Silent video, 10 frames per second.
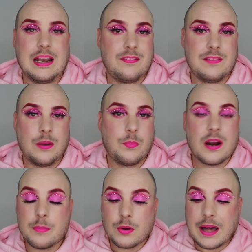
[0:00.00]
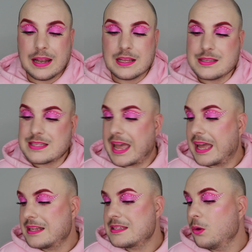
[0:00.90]
lovely wearable colors,
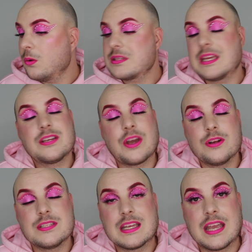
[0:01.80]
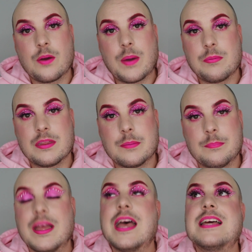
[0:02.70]
and all skin tones can get away with
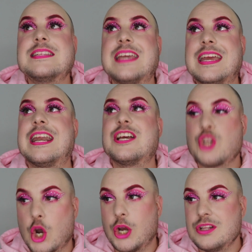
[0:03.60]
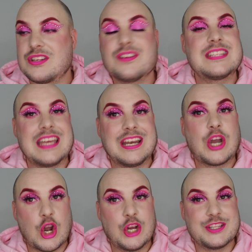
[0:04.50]
them. Skin tones, not skin
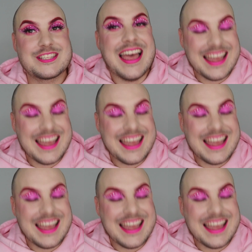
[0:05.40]
cones.